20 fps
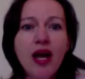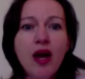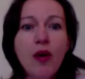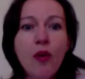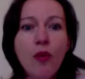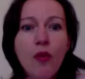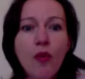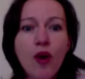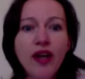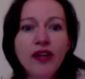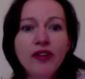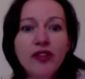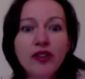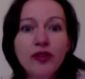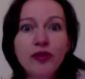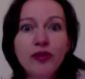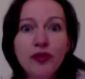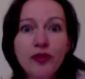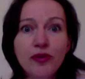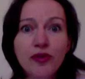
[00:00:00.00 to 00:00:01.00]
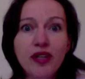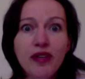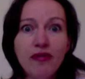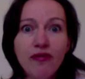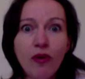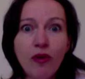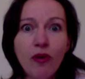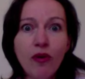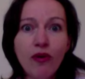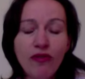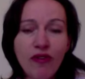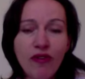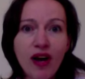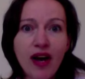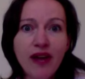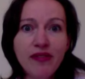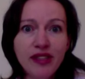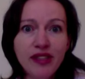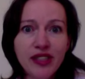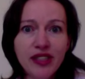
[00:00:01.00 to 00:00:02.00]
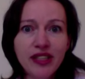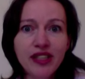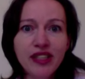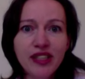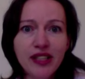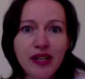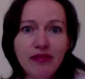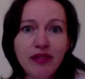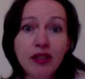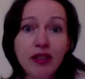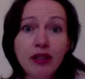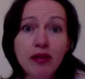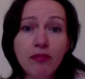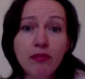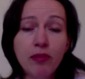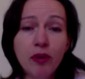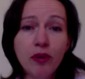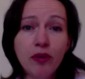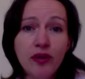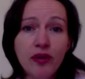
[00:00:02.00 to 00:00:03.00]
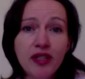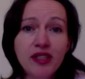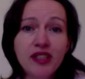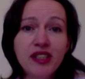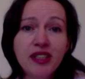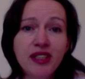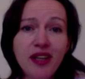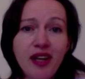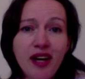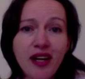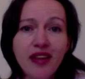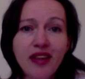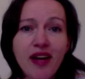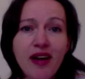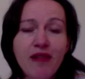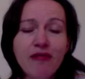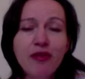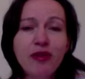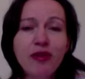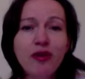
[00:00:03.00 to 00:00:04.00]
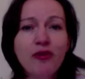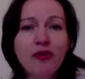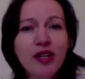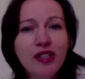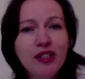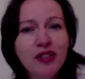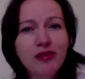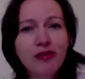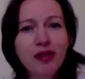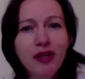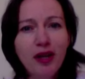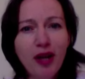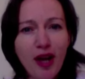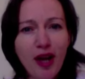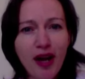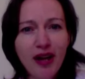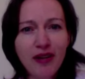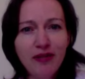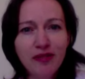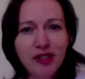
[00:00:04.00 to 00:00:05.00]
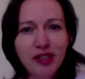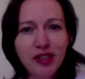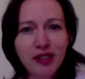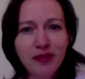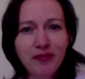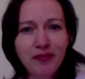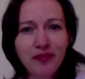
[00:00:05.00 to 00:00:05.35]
1, 2, 3, 4, 5, 6, 7 laboriously like that for the rest of their lives.